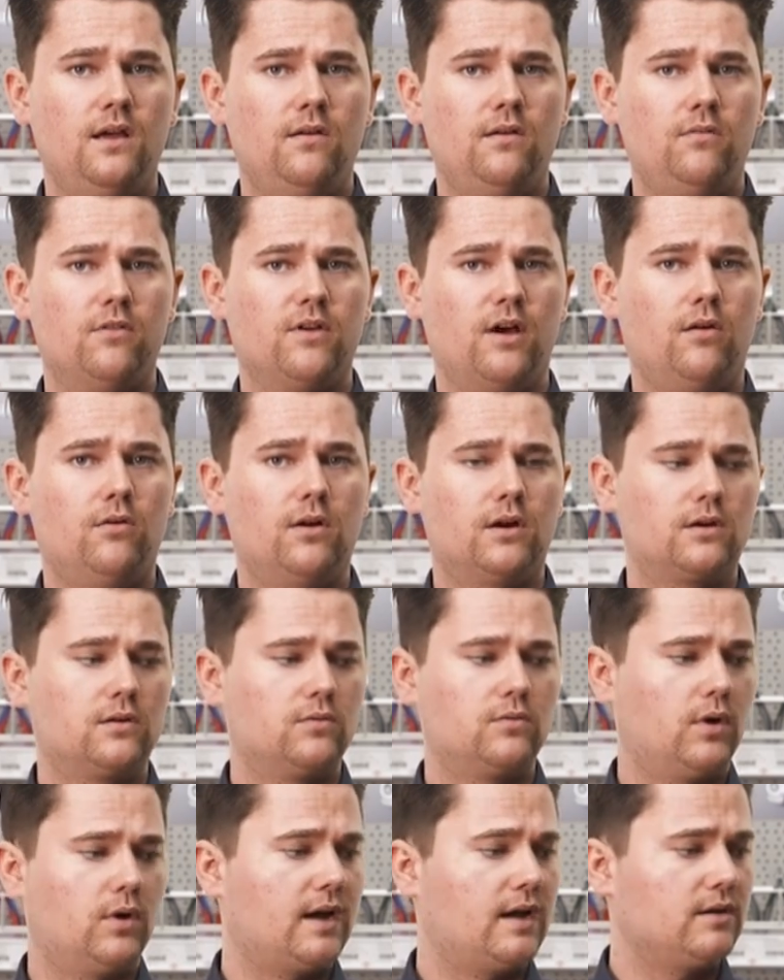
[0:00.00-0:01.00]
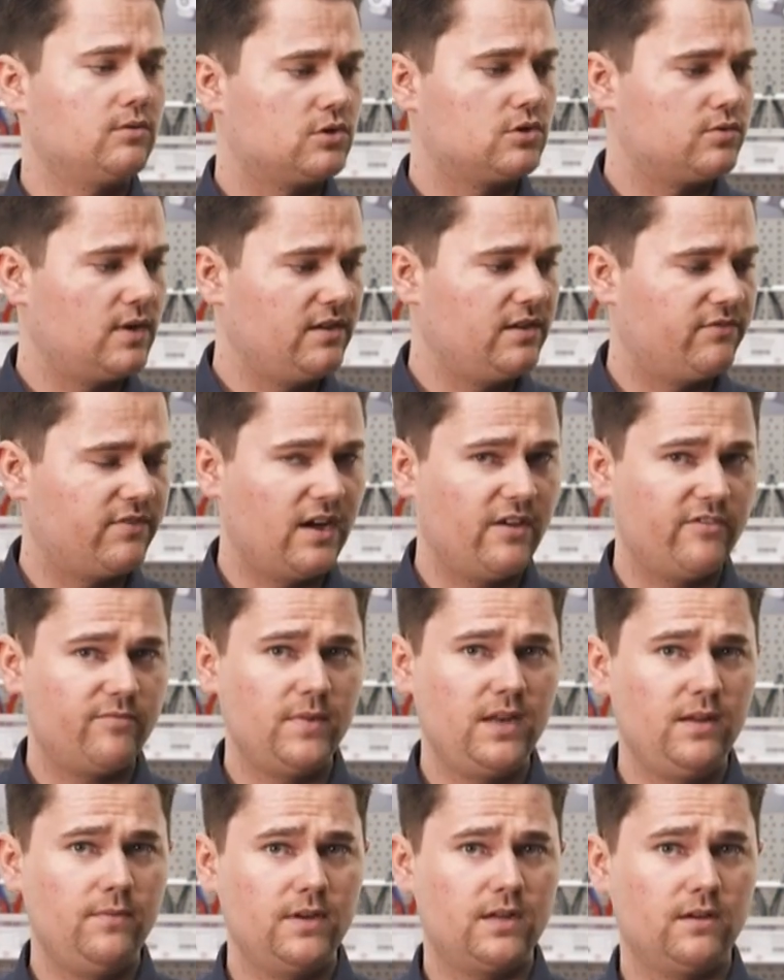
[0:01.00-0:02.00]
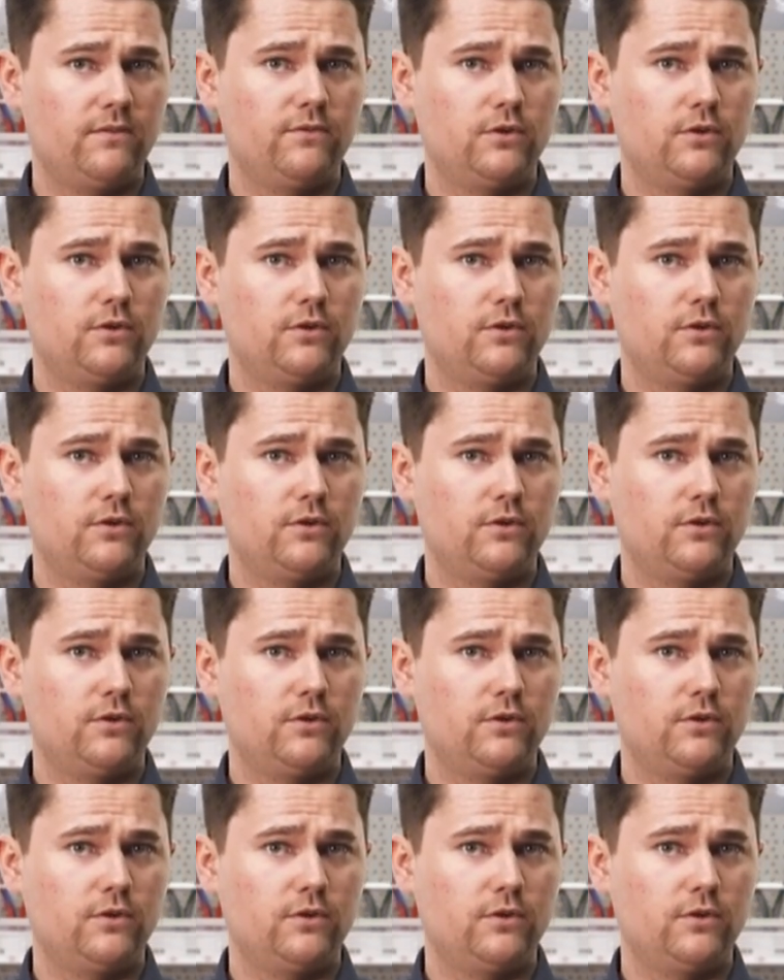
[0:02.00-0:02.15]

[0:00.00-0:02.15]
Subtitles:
with our 125 mm